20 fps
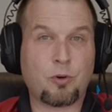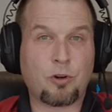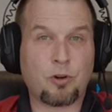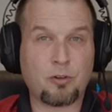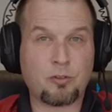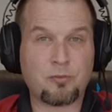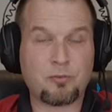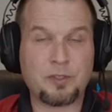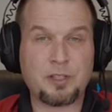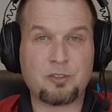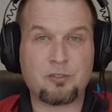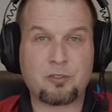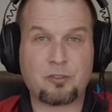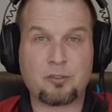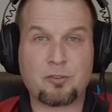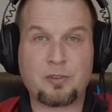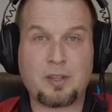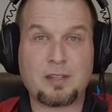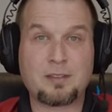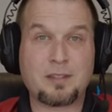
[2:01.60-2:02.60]
Hz
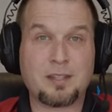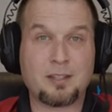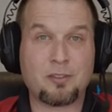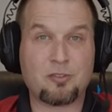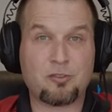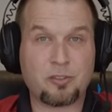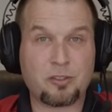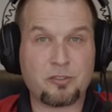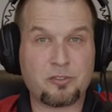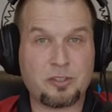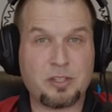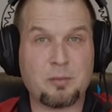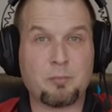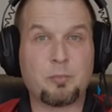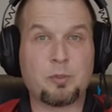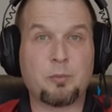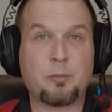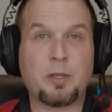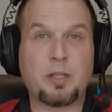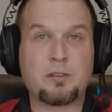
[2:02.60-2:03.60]
feature that they just
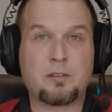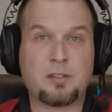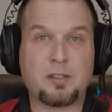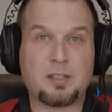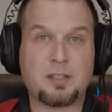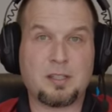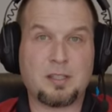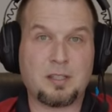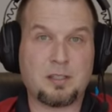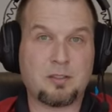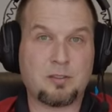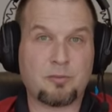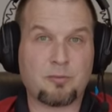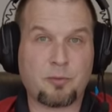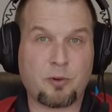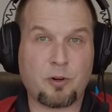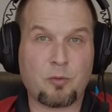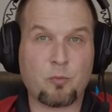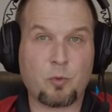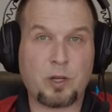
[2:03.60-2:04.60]
implemented in the
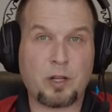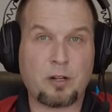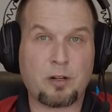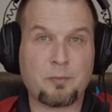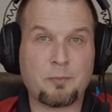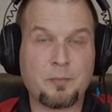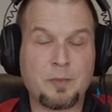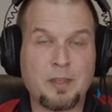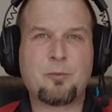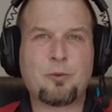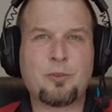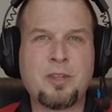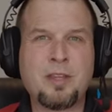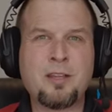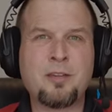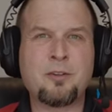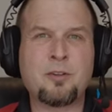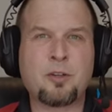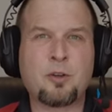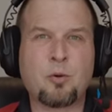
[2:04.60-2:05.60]
firmware. We're then
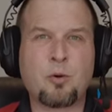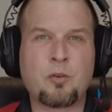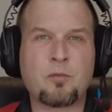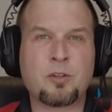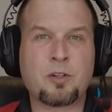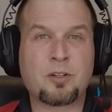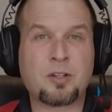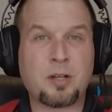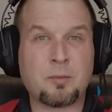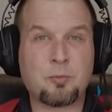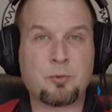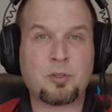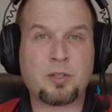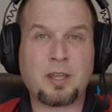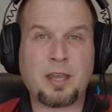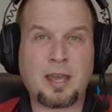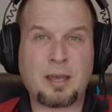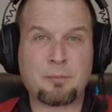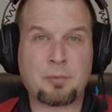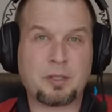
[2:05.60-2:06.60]
going to go over a couple of
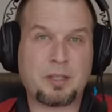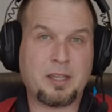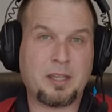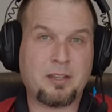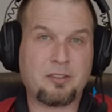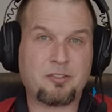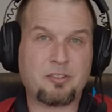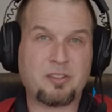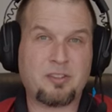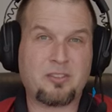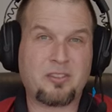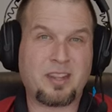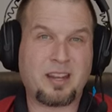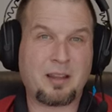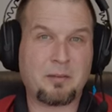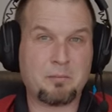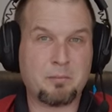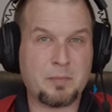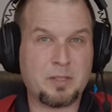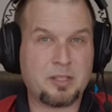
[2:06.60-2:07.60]
the applications that
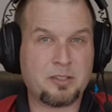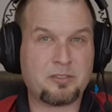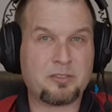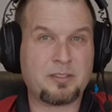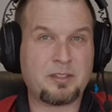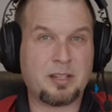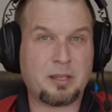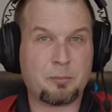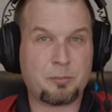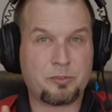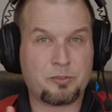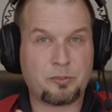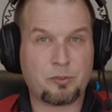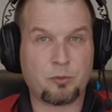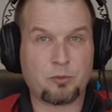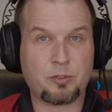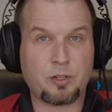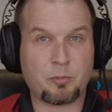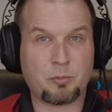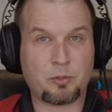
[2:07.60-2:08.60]
I missed in
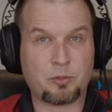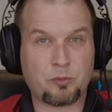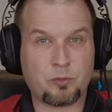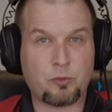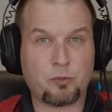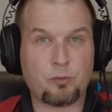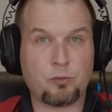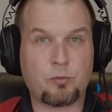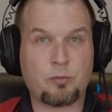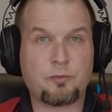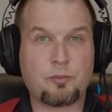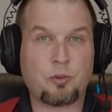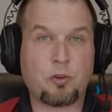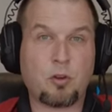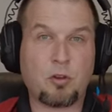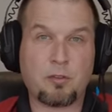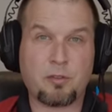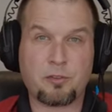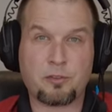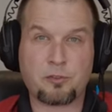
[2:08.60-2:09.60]
episode number 2 for
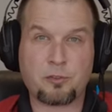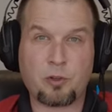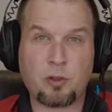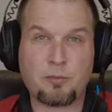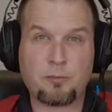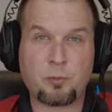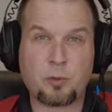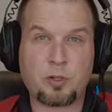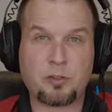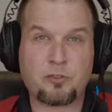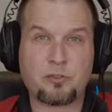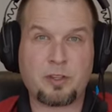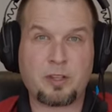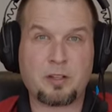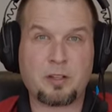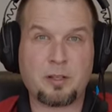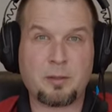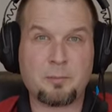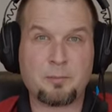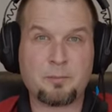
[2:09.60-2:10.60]
all the software
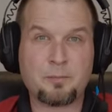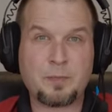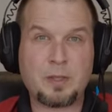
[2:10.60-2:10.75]
setup.